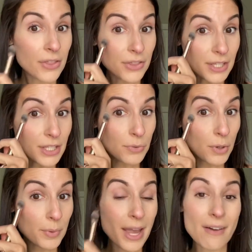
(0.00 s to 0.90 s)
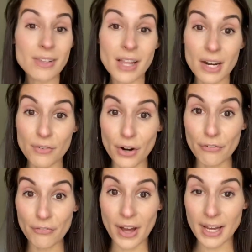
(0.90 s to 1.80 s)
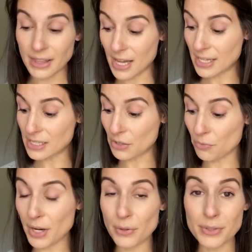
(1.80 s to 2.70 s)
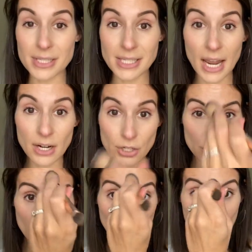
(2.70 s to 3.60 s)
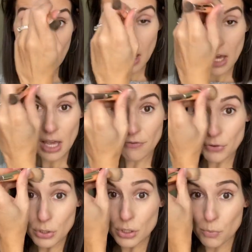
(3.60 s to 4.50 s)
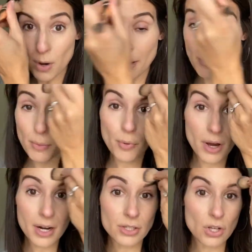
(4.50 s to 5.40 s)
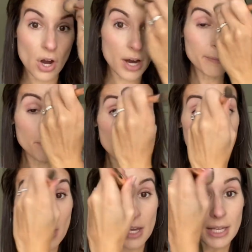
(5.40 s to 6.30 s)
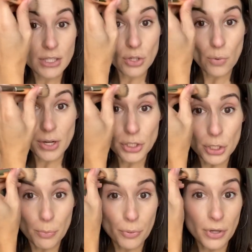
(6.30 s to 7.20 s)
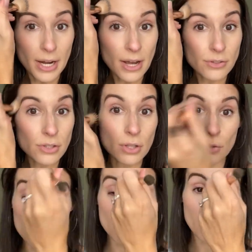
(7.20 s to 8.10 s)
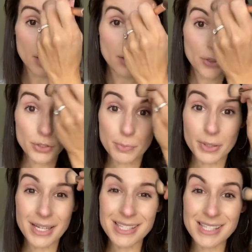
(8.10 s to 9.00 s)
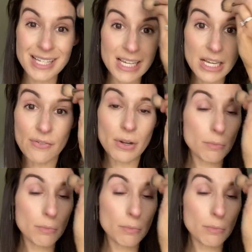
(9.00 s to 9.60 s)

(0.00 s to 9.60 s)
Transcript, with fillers: this is where we have a lot of our fine lines and wrinkles and texture. If you swipe your products on, it's going to pronounce those, those places even